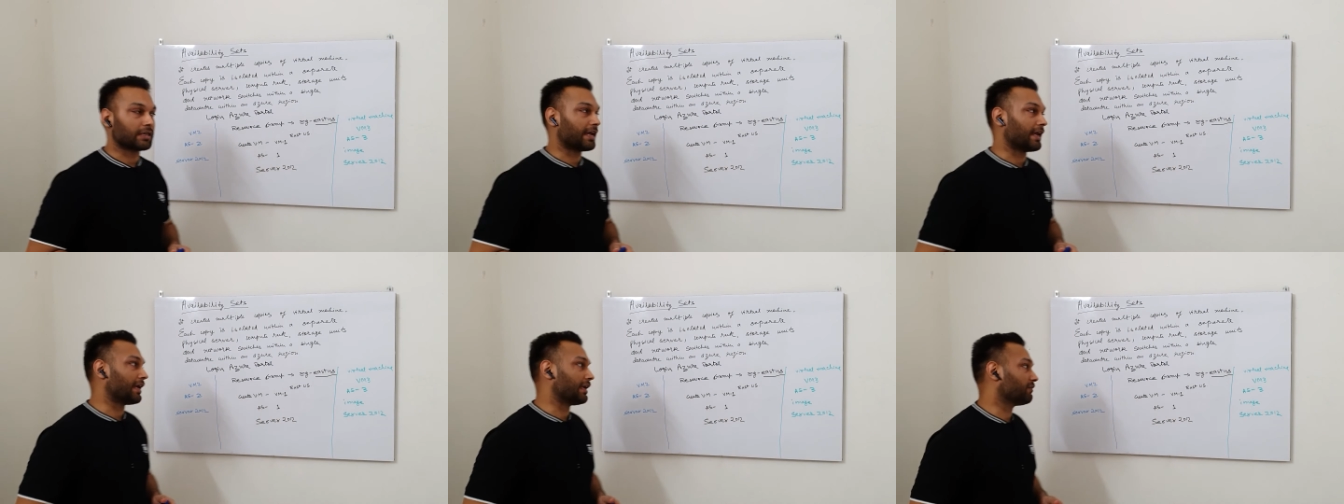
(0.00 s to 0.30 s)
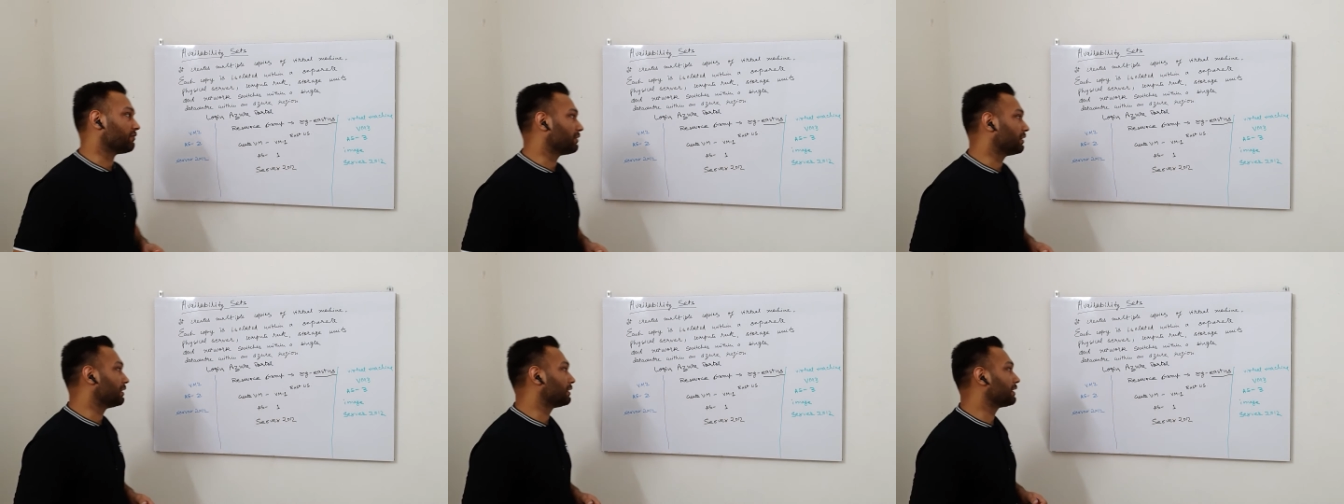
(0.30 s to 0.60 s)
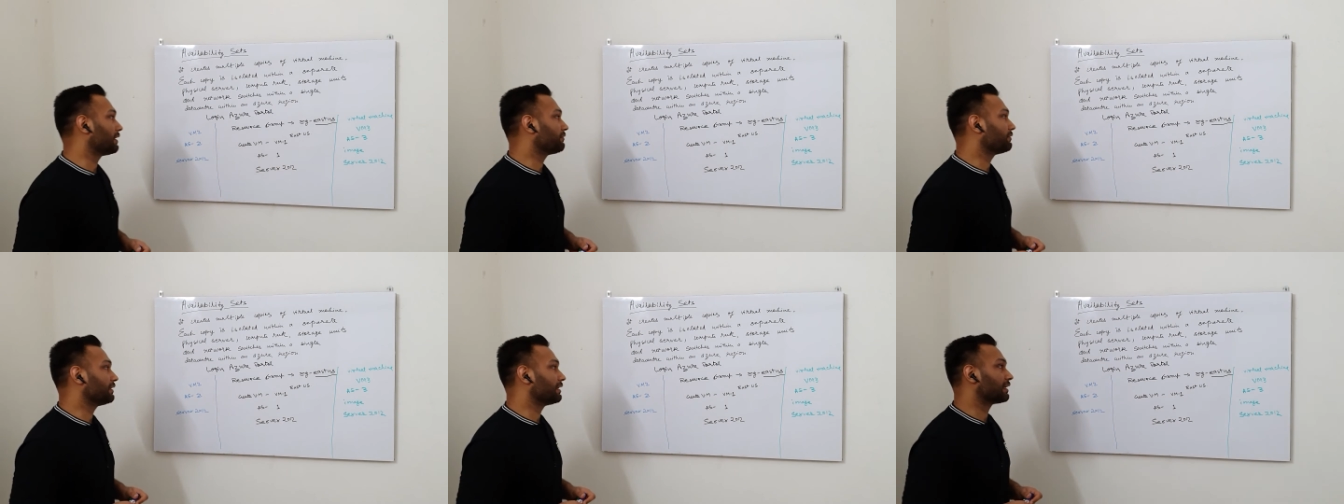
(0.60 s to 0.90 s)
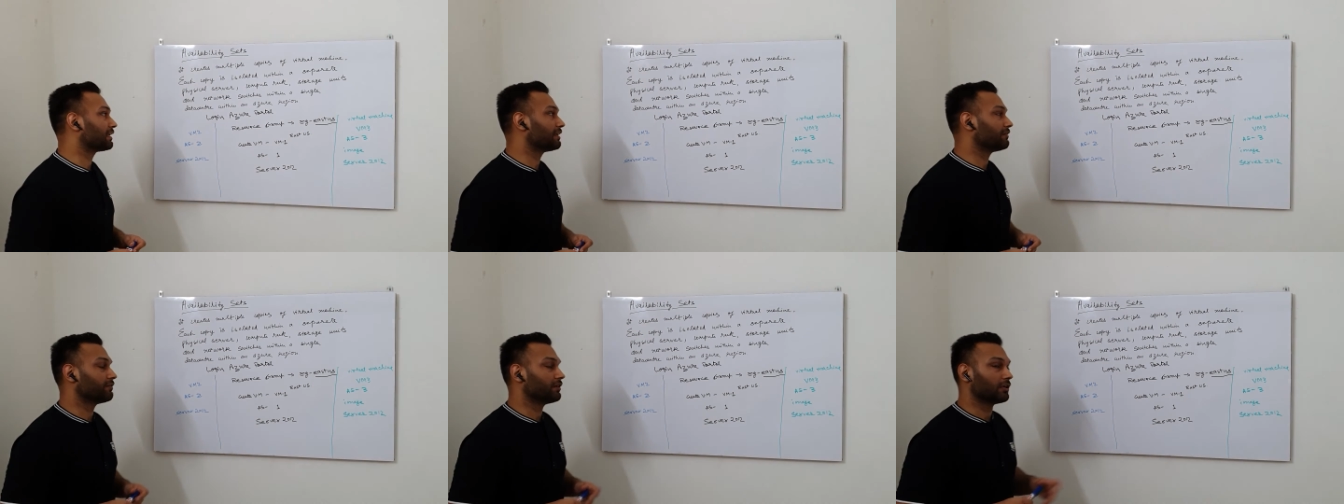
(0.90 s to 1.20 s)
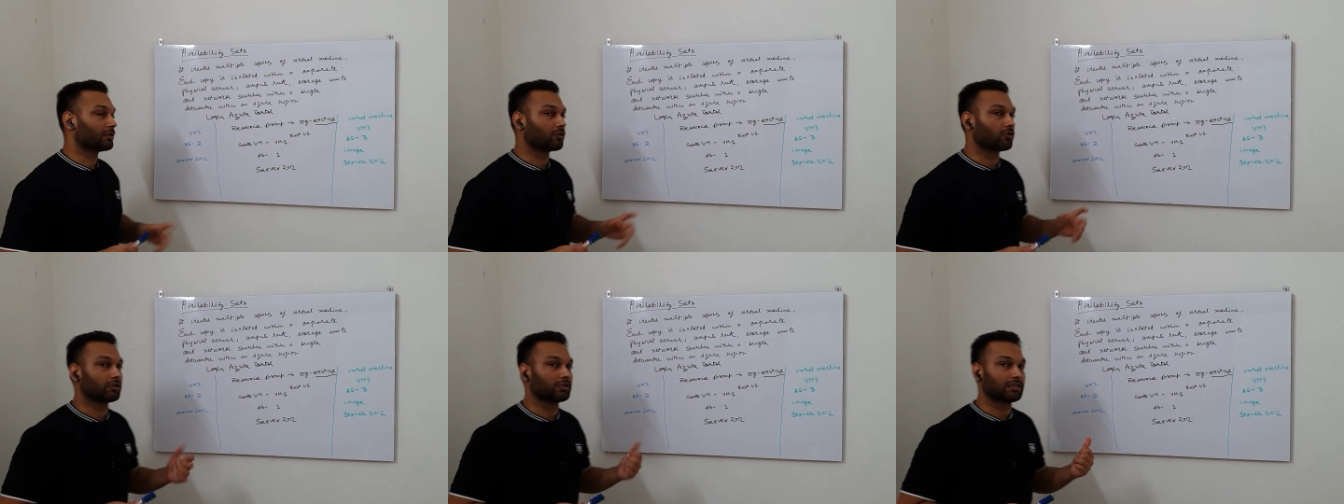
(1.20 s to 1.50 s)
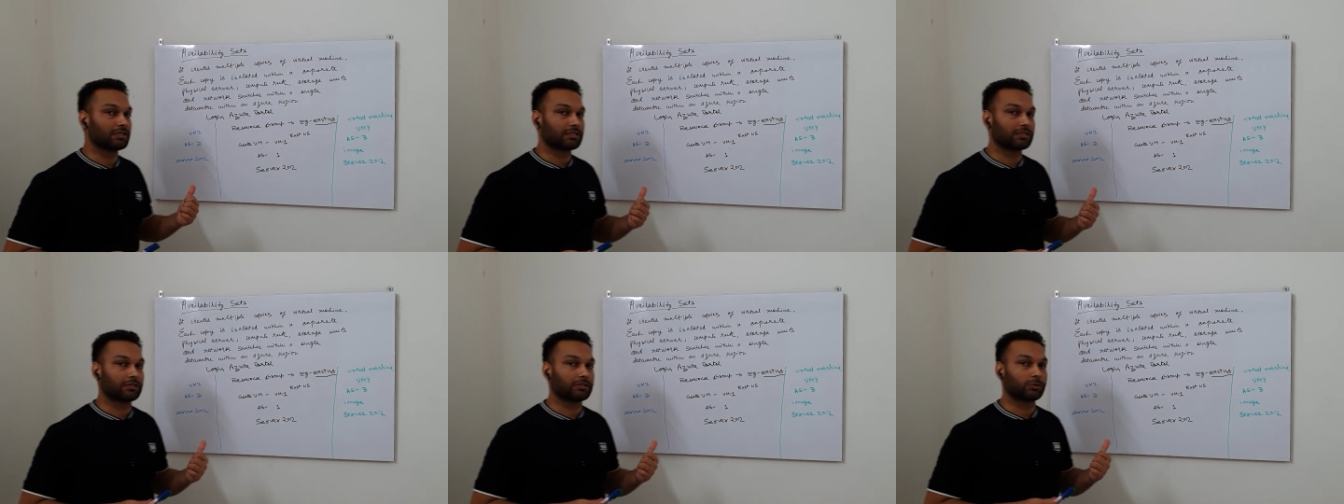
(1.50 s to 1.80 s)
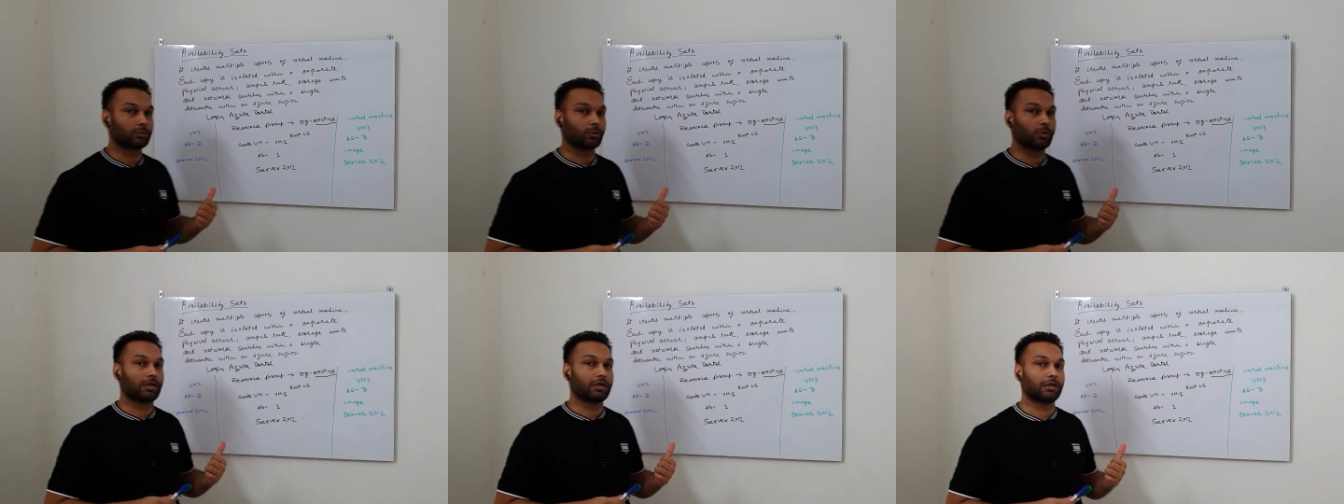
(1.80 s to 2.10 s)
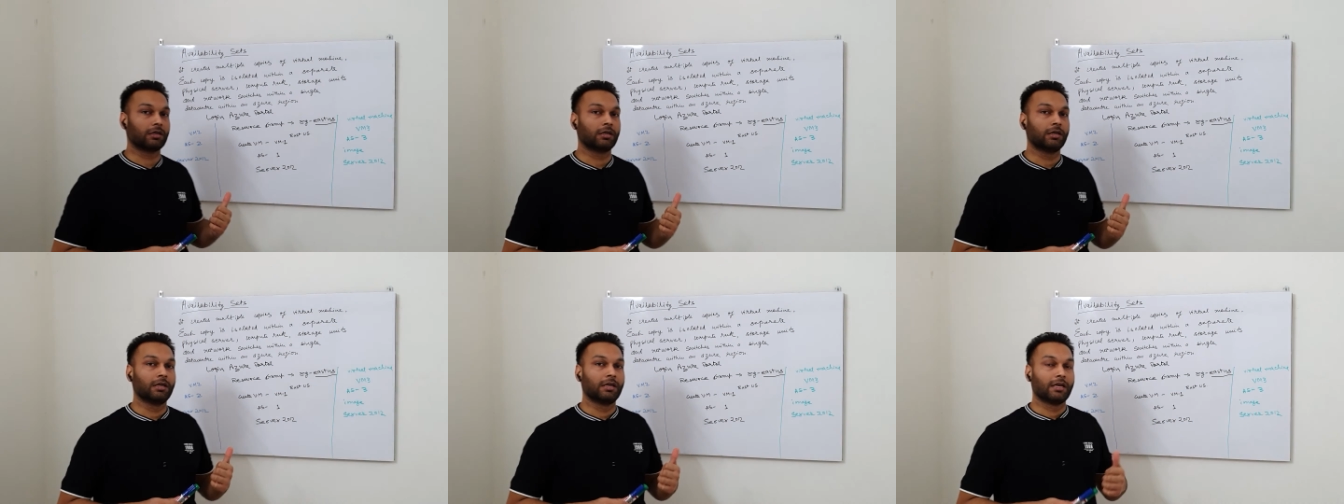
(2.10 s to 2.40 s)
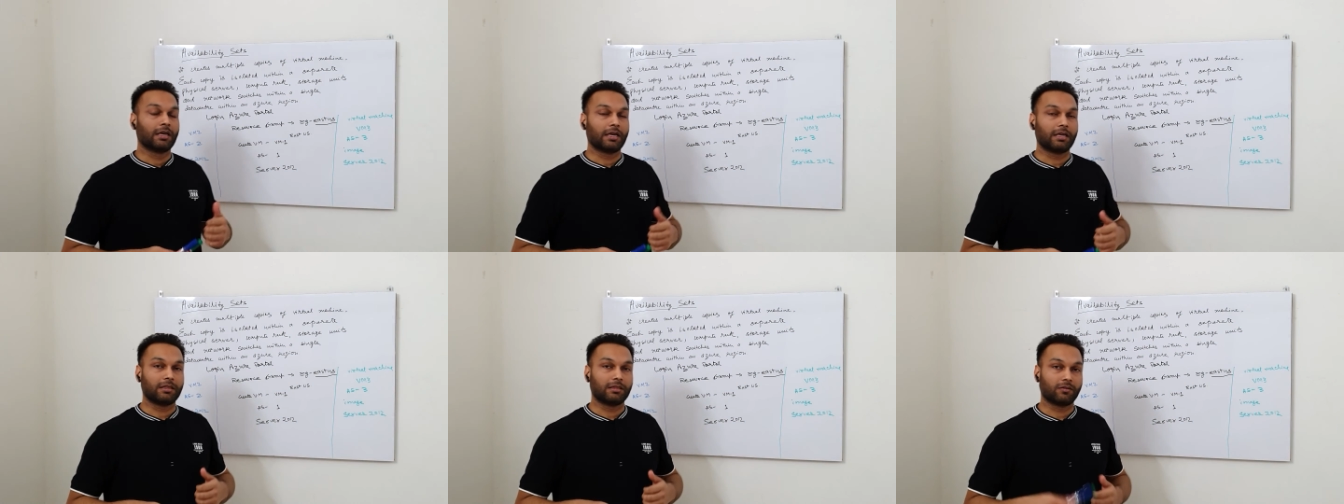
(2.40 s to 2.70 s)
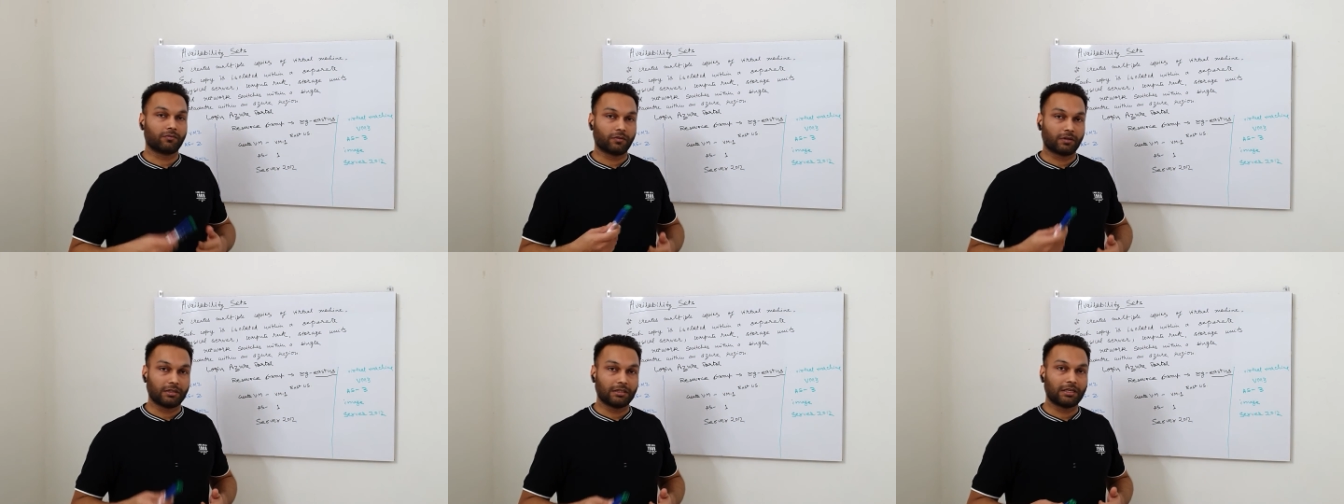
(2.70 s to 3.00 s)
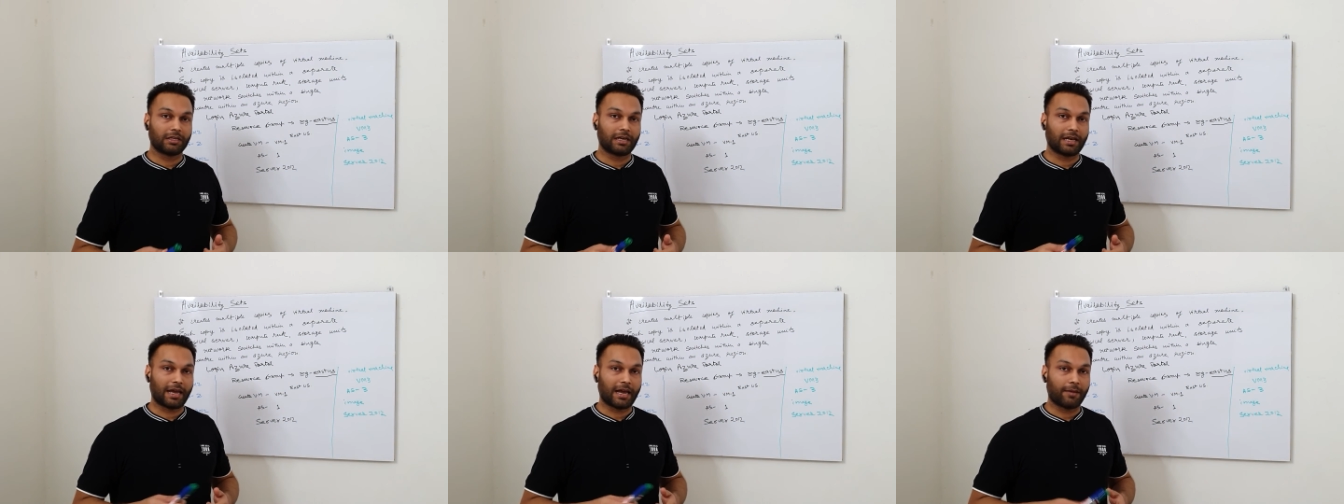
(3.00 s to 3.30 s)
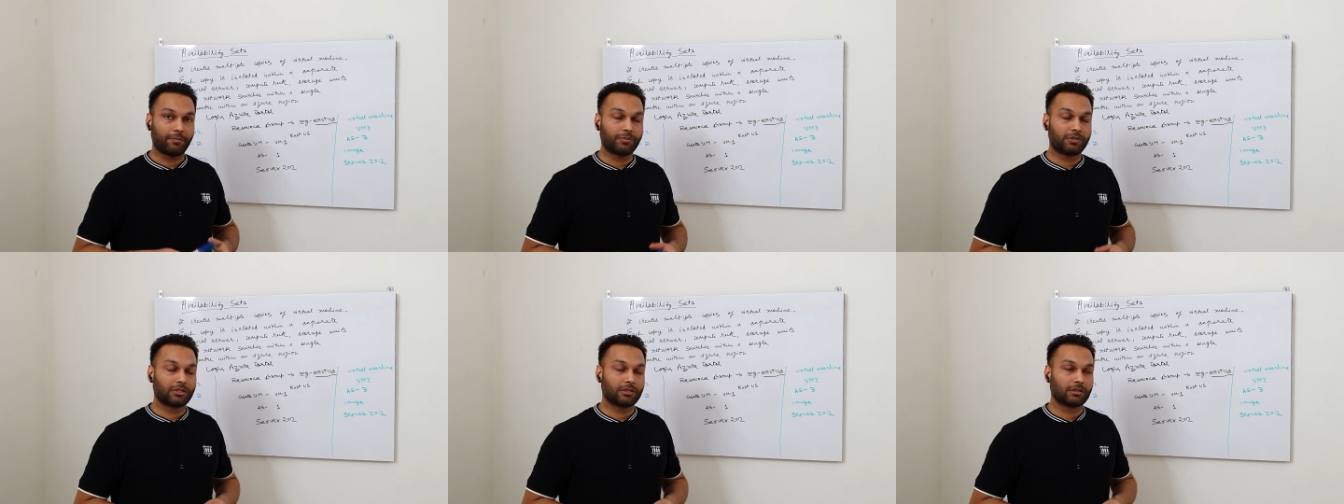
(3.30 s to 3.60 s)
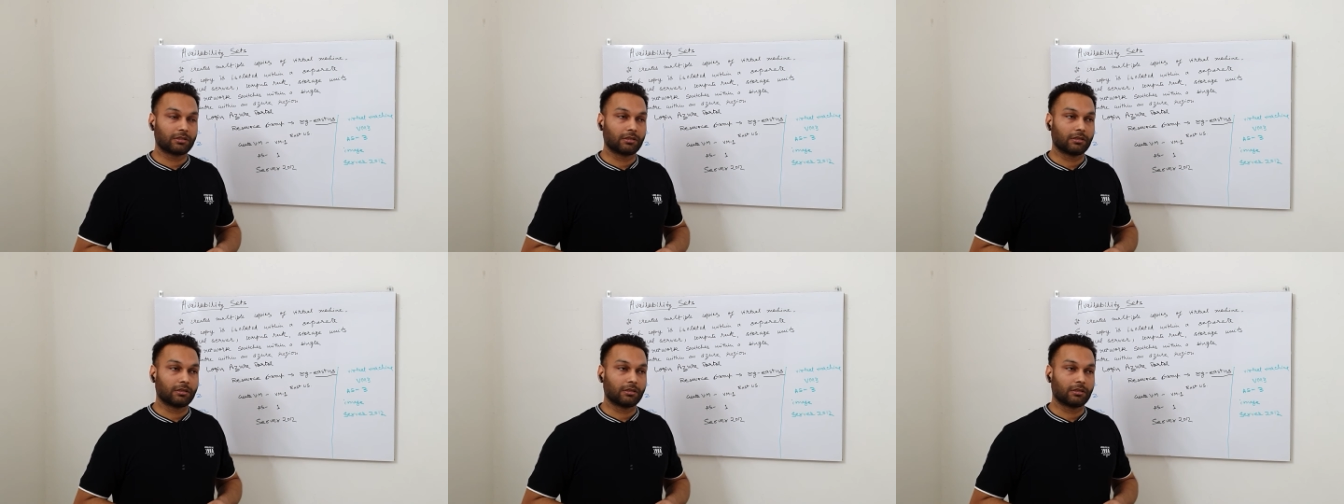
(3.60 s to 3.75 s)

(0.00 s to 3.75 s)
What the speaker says: and we'll definitely work on this one in the further labs.